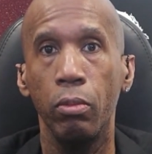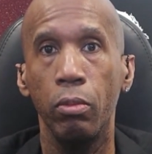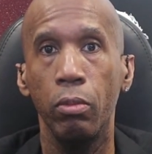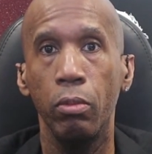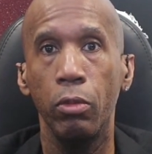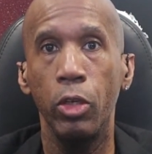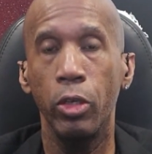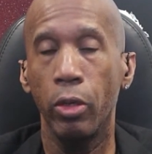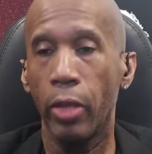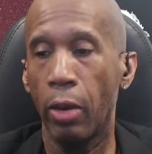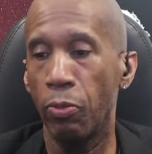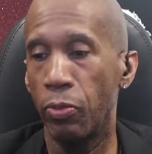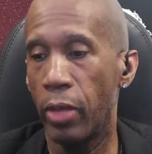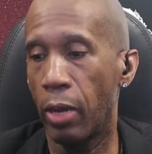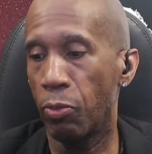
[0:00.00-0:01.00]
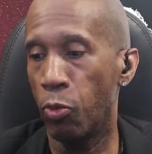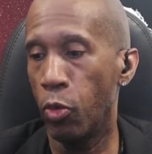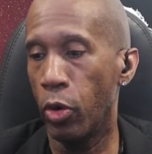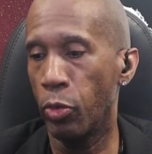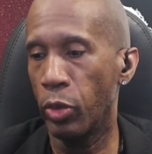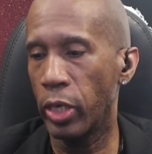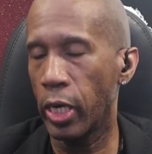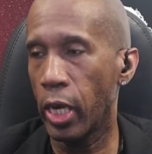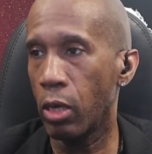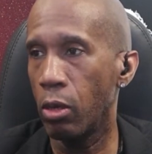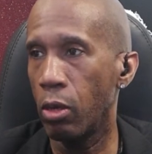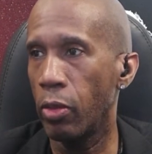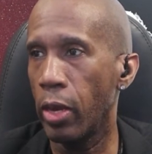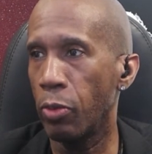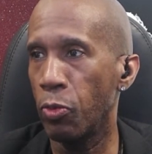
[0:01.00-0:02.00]
That word, what do they call
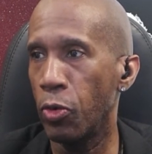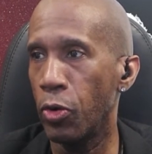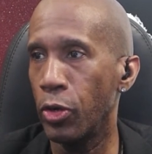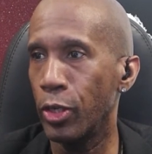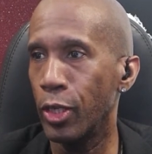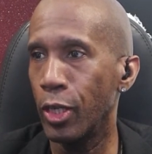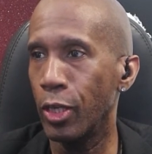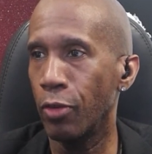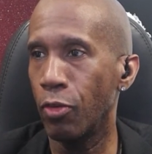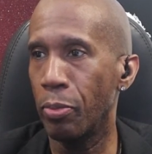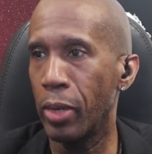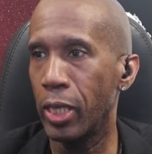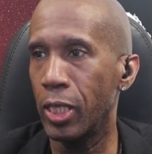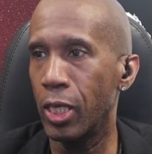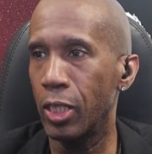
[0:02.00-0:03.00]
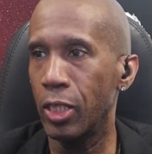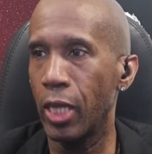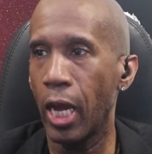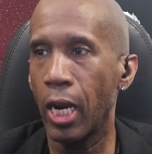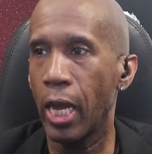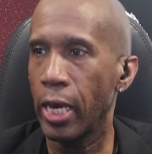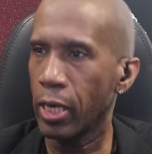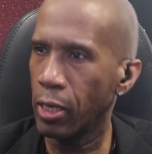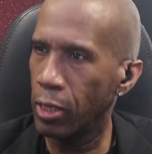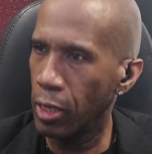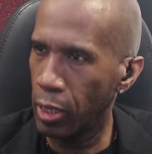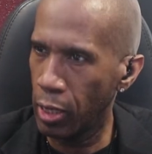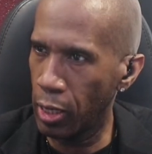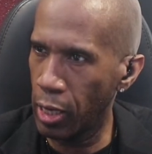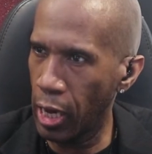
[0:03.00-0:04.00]
that word again? Everybody does not like.
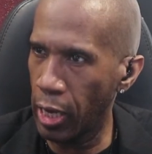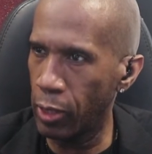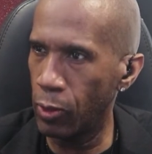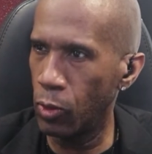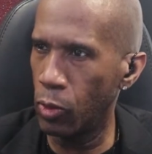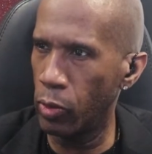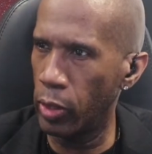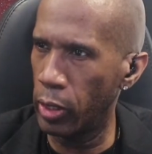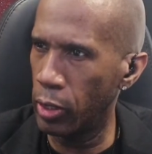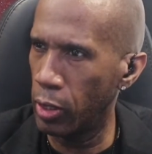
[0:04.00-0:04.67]
Hey, how you doing?